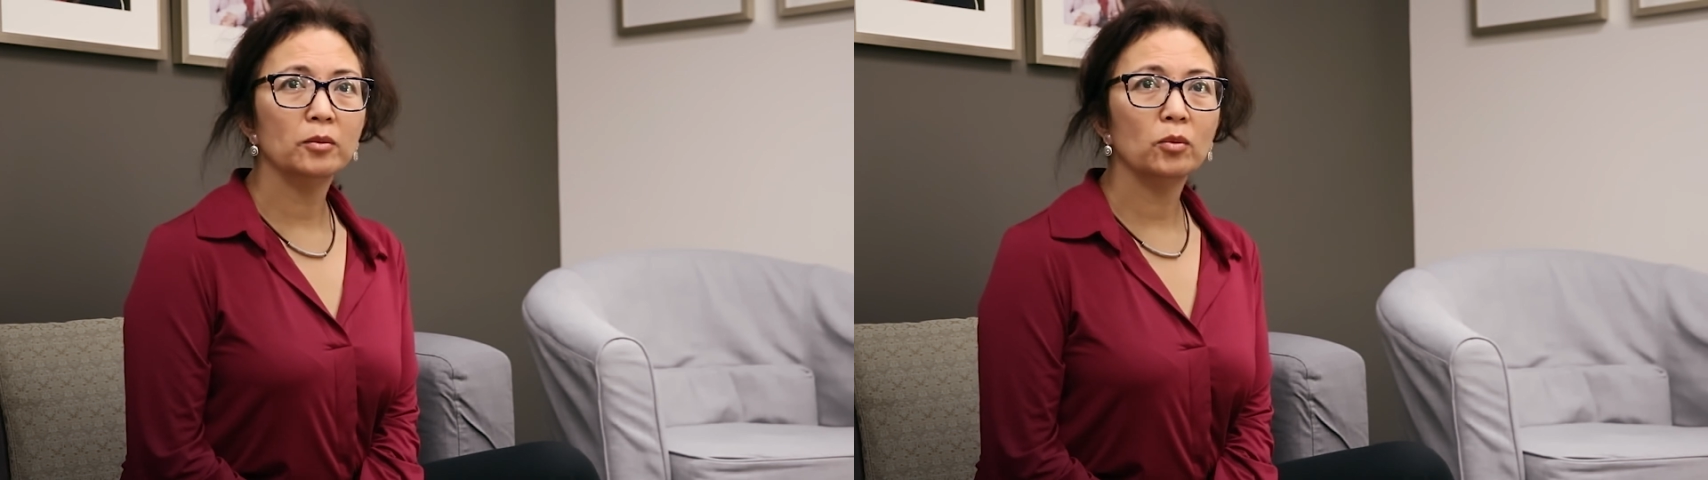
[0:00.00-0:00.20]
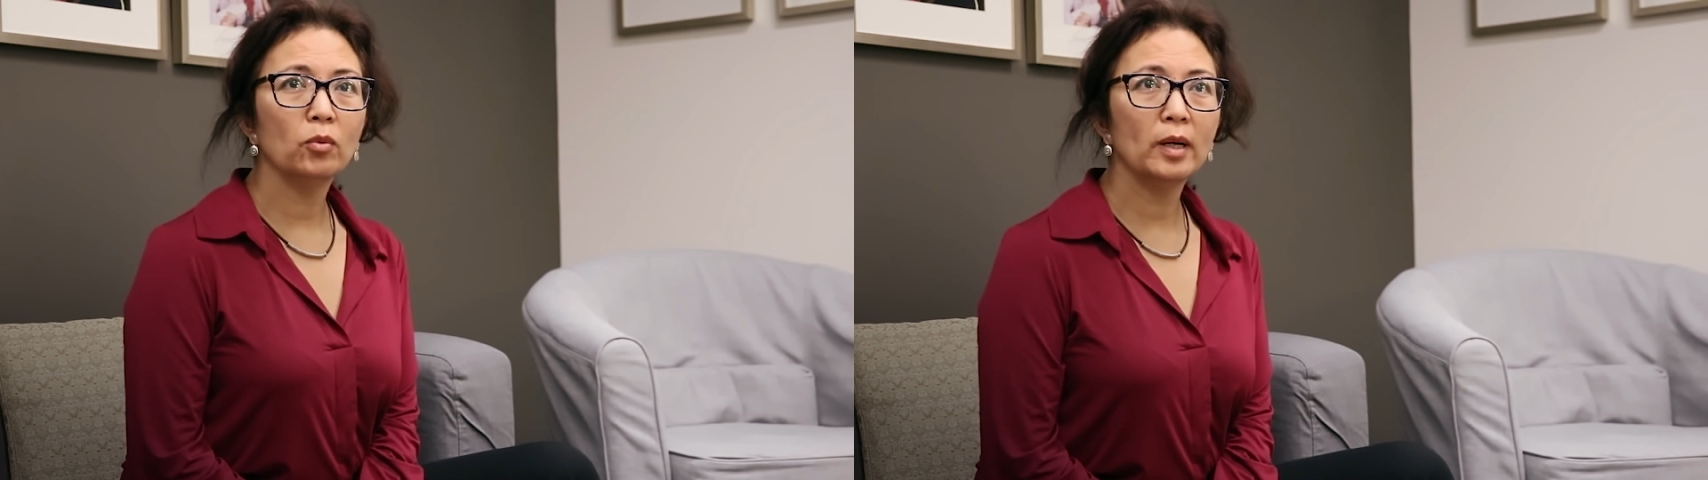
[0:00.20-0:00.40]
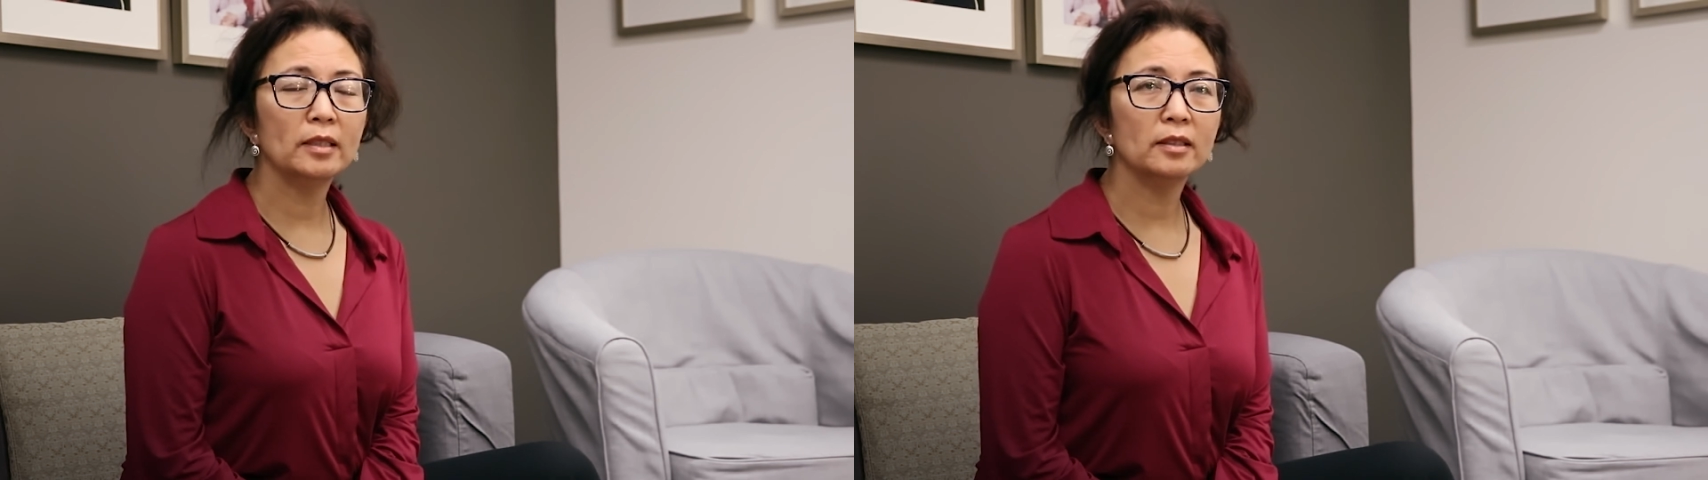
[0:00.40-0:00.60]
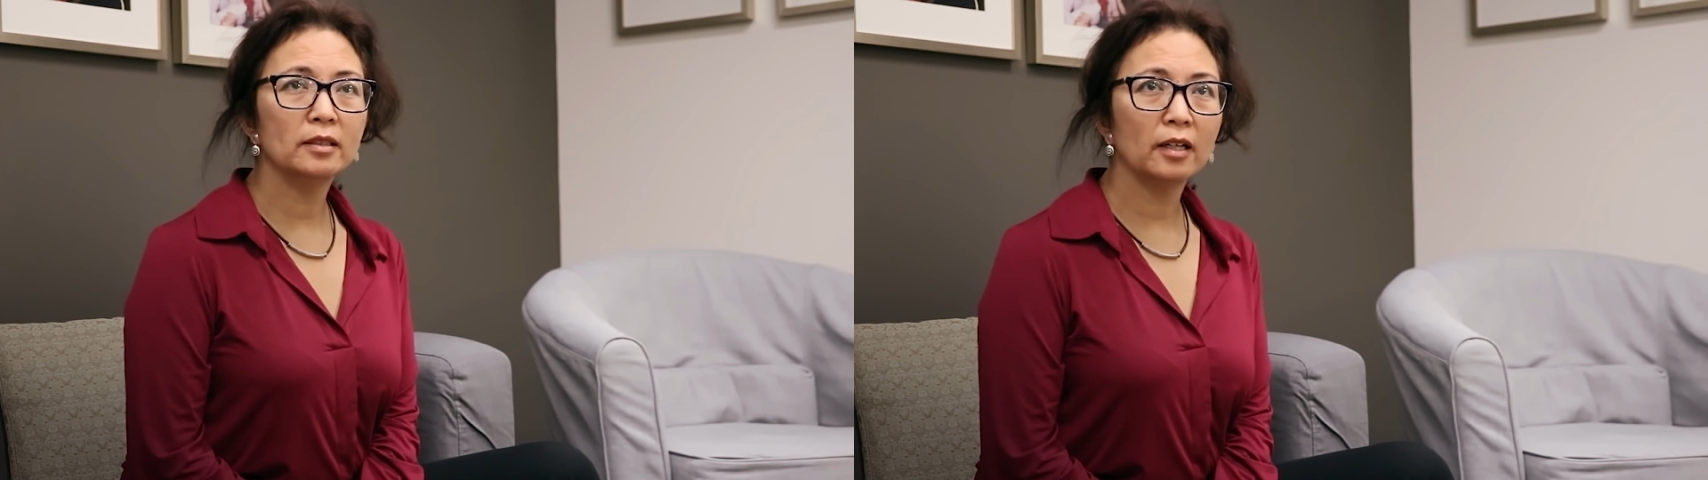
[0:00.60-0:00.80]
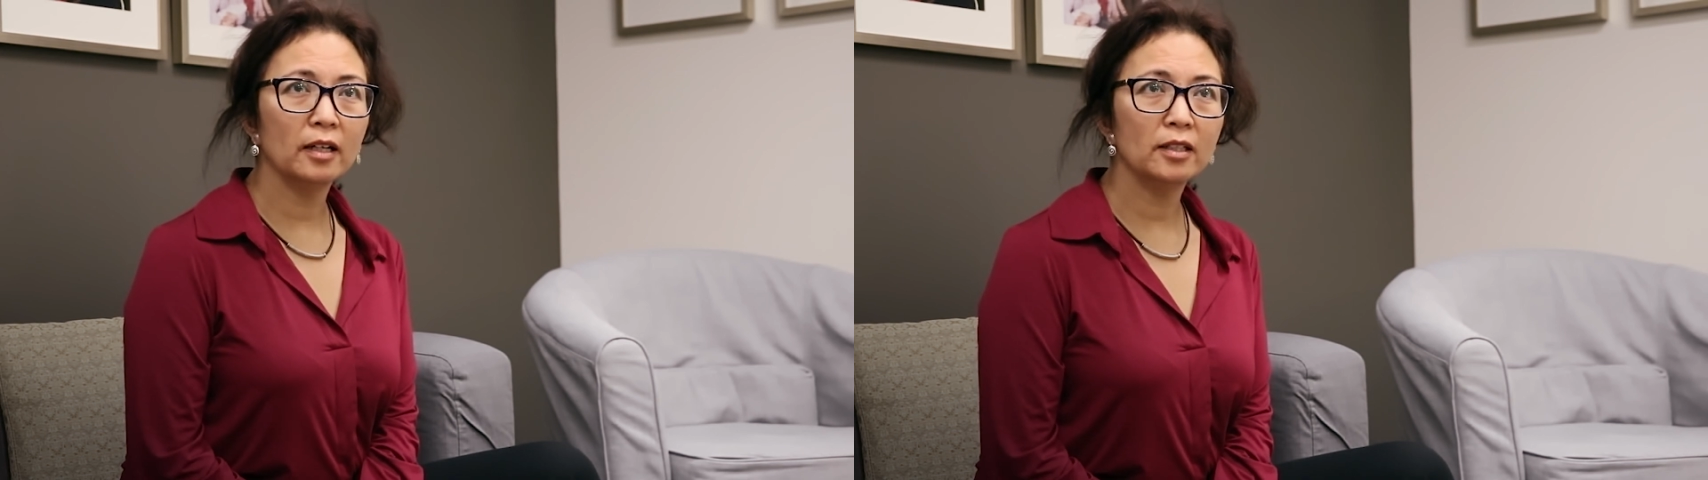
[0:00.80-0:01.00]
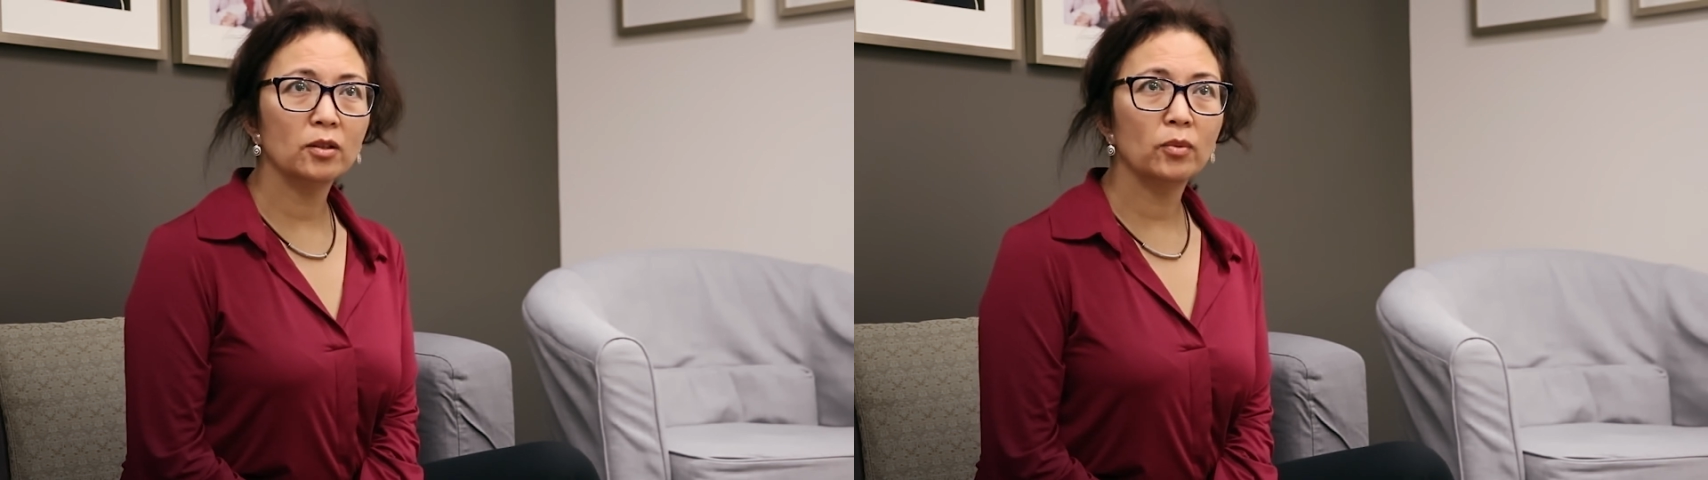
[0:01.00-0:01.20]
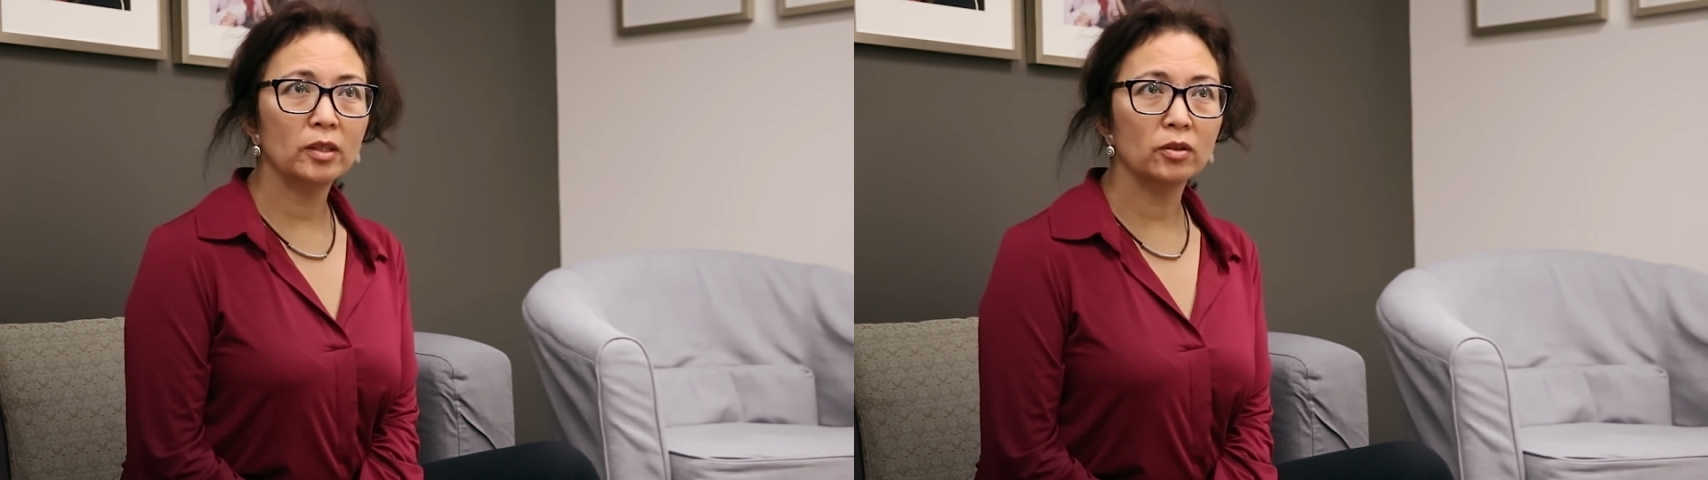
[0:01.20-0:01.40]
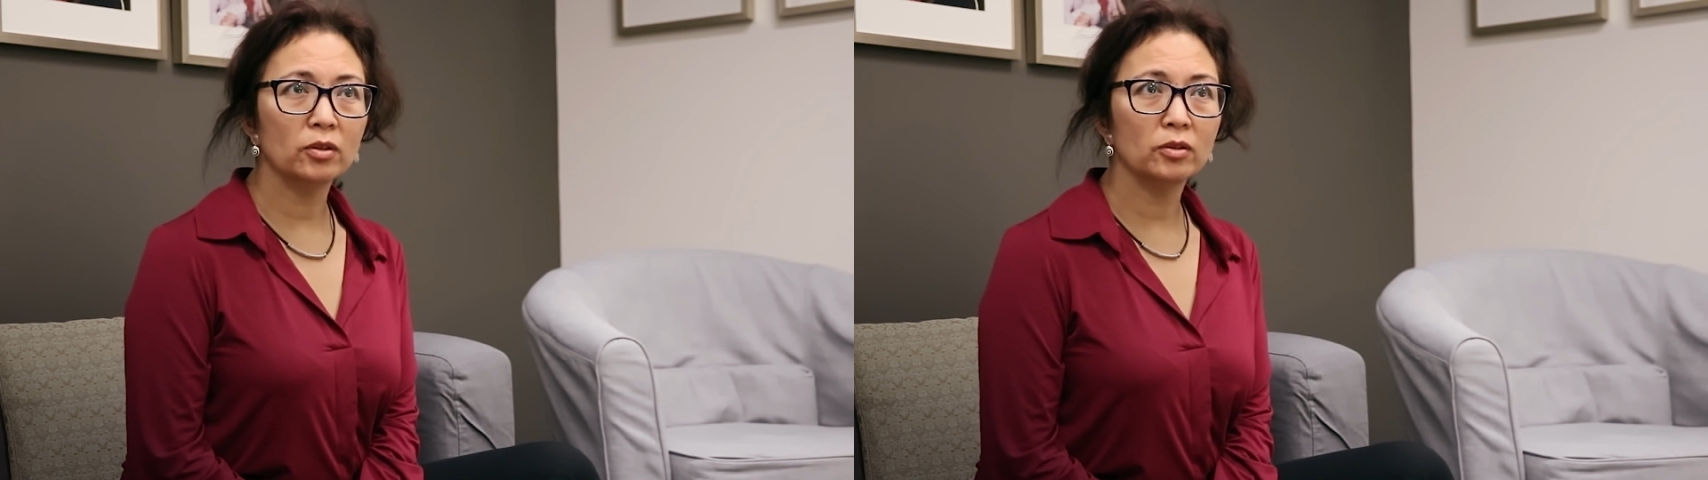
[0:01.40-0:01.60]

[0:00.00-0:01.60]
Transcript: When deciding whether